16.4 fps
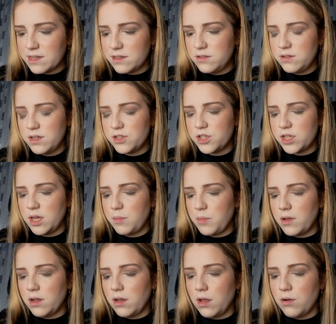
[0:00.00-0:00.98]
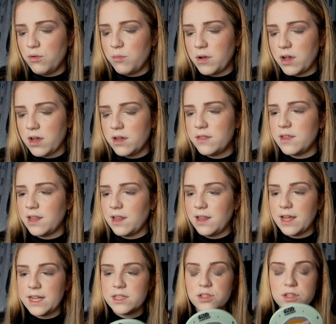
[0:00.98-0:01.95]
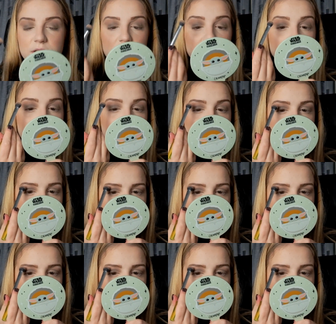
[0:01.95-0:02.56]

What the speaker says: into the shade Paloma, the light shade,